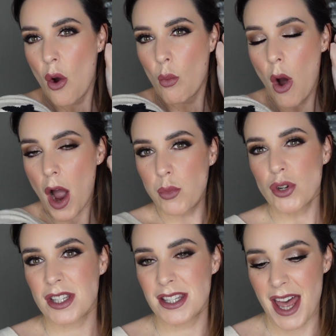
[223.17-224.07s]
What I
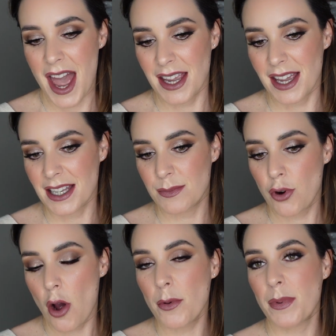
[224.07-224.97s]
would say is
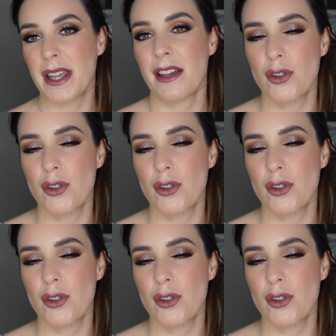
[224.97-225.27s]
probably